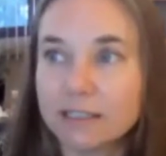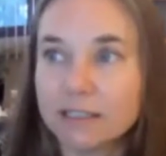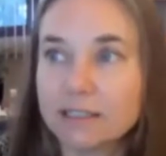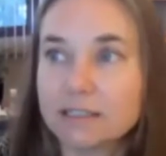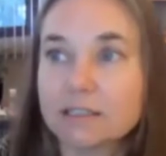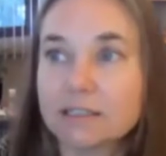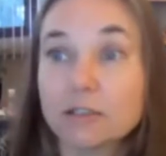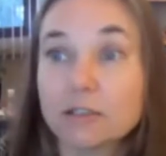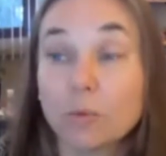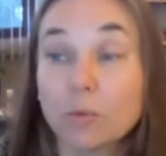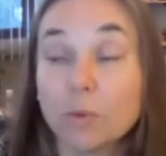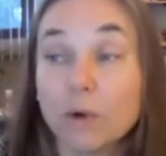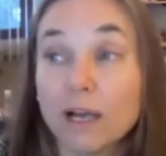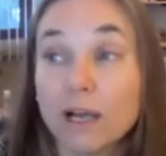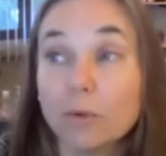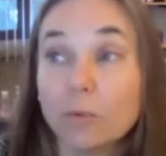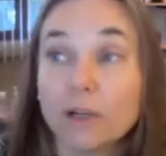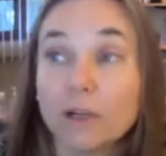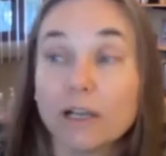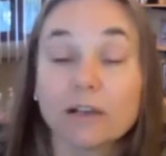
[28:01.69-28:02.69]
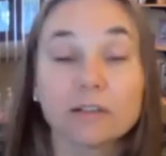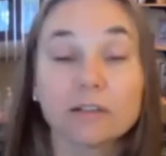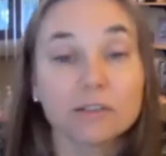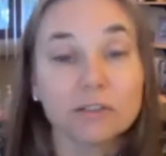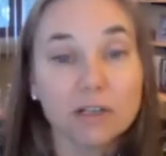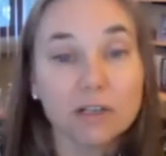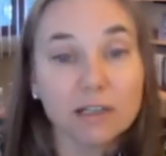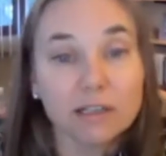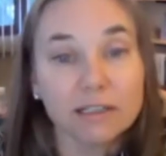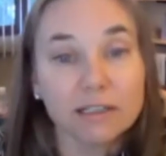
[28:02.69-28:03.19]
And so when we are
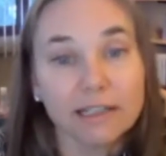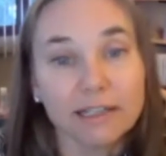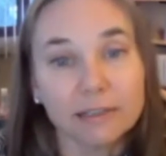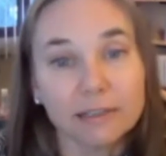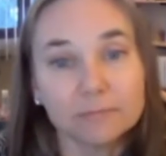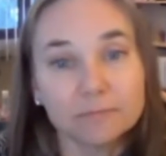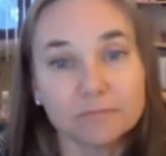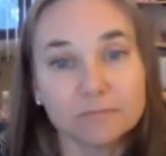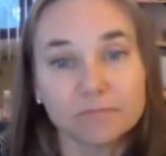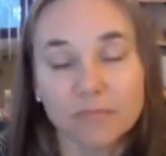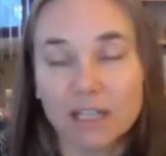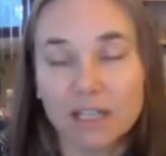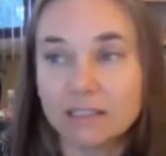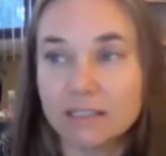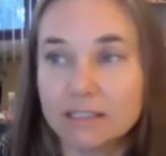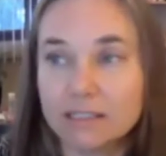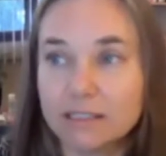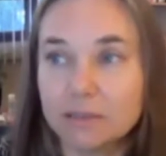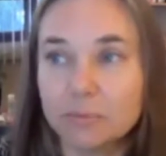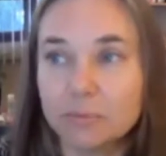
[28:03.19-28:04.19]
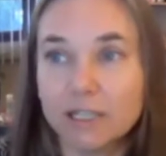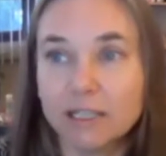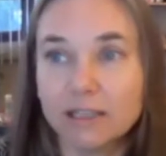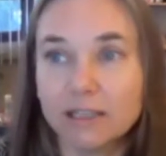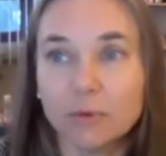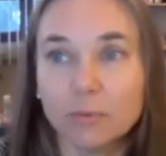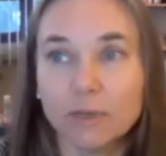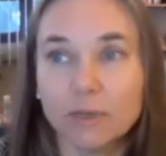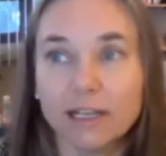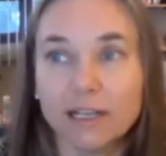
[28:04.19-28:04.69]
struggling, it doesn't mean
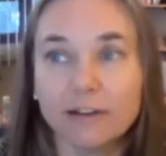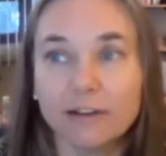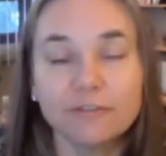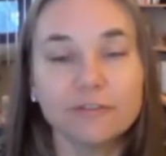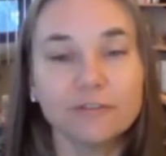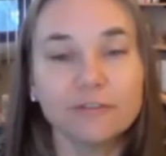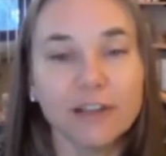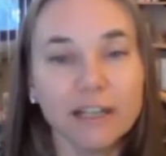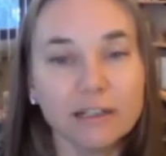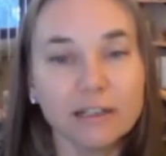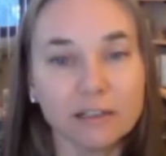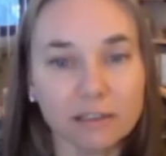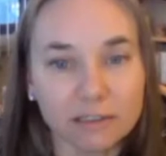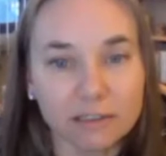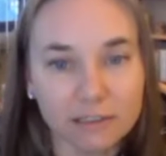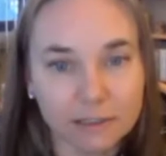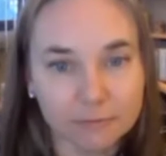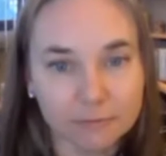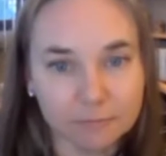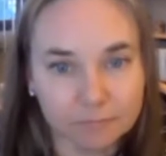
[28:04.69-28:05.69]
that we have failed,